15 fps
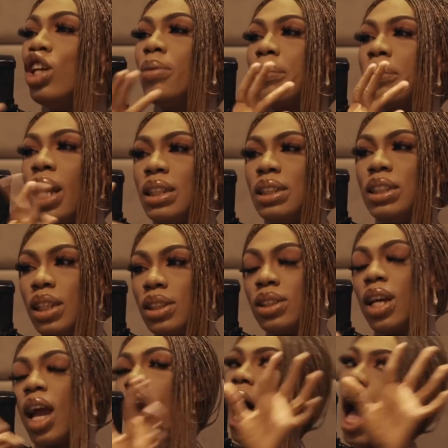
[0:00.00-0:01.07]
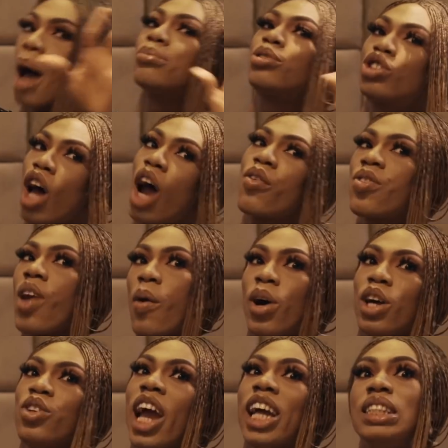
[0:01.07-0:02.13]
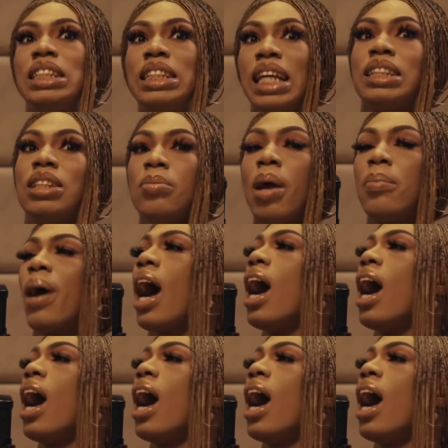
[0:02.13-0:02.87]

you know me a CAC? I'm sorry if you are a CAC member.